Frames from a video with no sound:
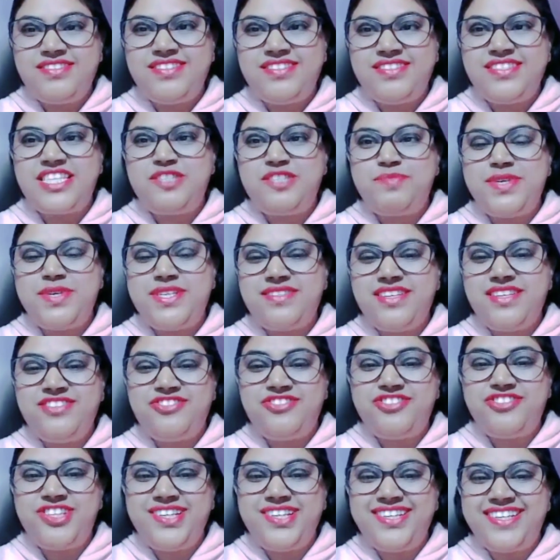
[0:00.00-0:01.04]
Suspense
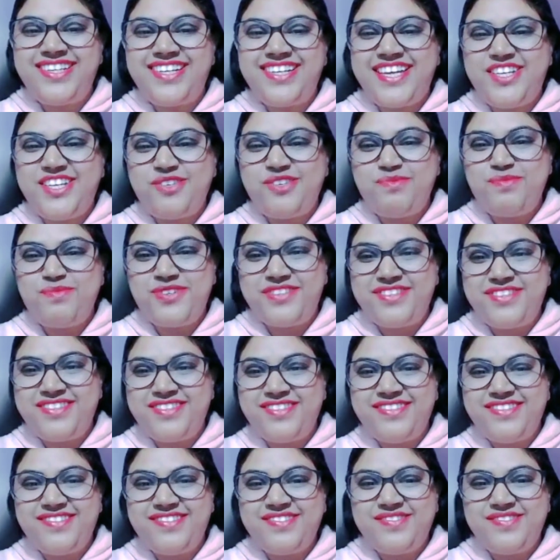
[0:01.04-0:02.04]
and thriller kind of books.